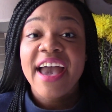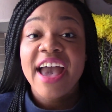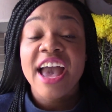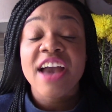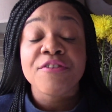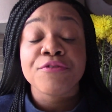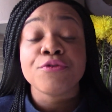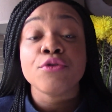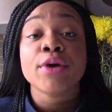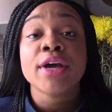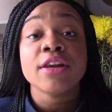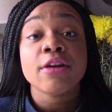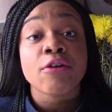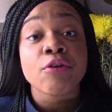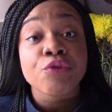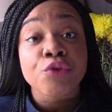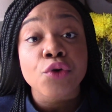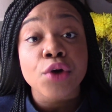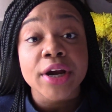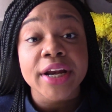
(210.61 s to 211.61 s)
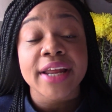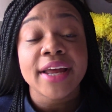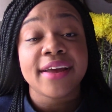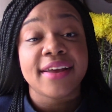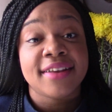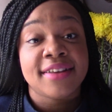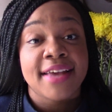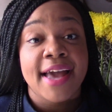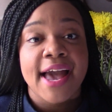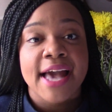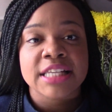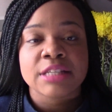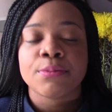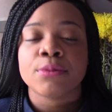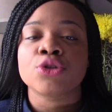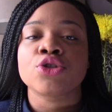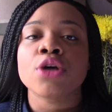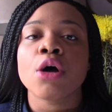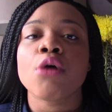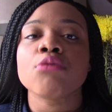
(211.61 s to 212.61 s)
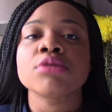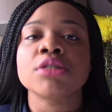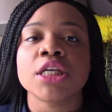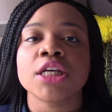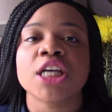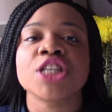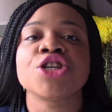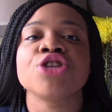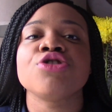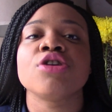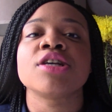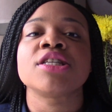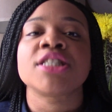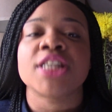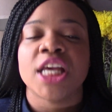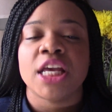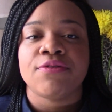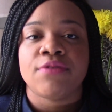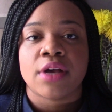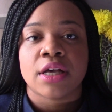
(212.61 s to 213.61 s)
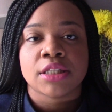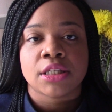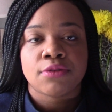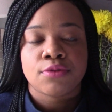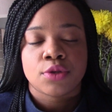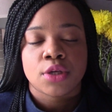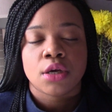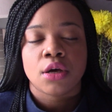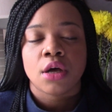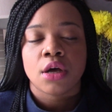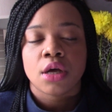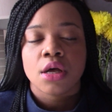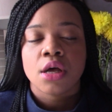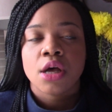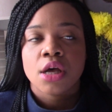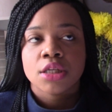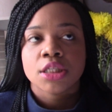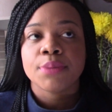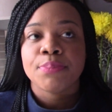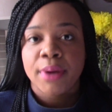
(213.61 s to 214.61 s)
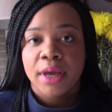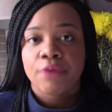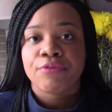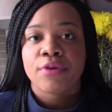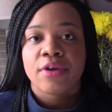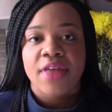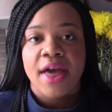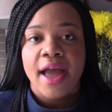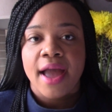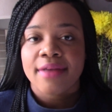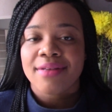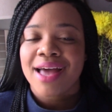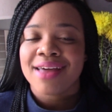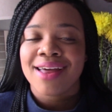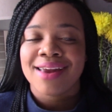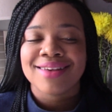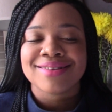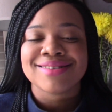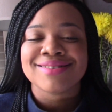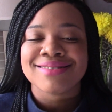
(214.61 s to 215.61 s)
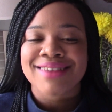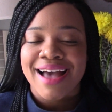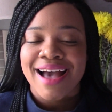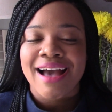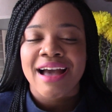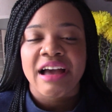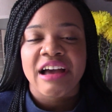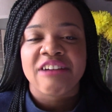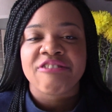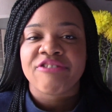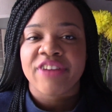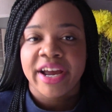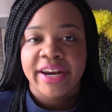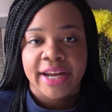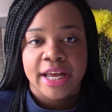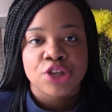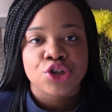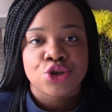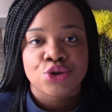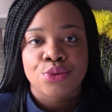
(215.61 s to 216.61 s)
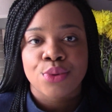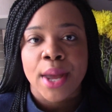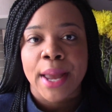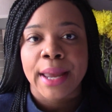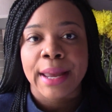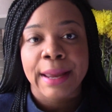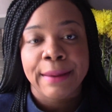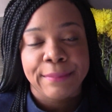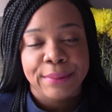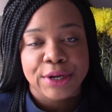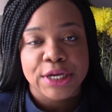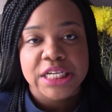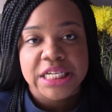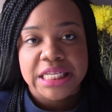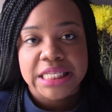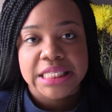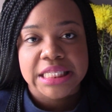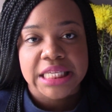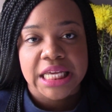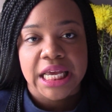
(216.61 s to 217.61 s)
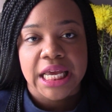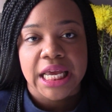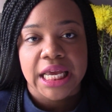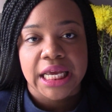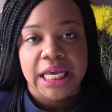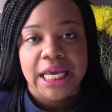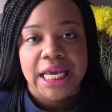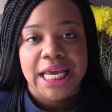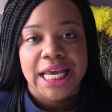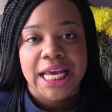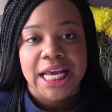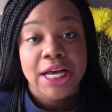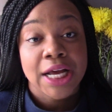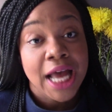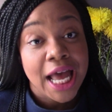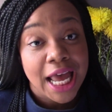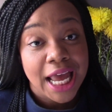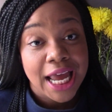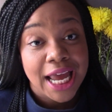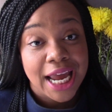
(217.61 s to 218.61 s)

If you can afford it, yes, but don't dig into your savings to pay for that. That is not a financial emergency. Okay?